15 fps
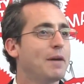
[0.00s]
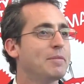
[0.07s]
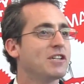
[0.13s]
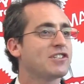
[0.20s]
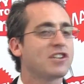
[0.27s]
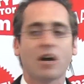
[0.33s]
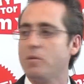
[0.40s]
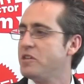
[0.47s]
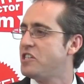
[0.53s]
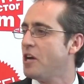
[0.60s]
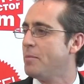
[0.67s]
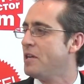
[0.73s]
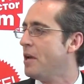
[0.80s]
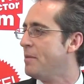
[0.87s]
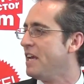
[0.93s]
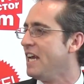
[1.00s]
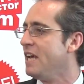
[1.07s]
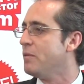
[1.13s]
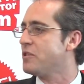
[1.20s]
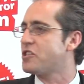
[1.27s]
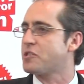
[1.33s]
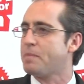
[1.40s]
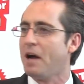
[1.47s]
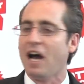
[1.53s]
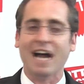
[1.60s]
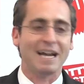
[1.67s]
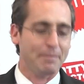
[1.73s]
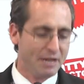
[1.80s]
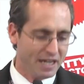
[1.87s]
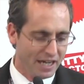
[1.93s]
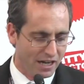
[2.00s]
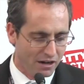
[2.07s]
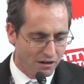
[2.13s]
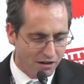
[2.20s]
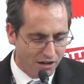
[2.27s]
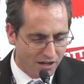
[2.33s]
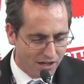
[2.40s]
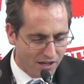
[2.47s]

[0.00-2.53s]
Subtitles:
I'm going to start with WWE, which is behind me here.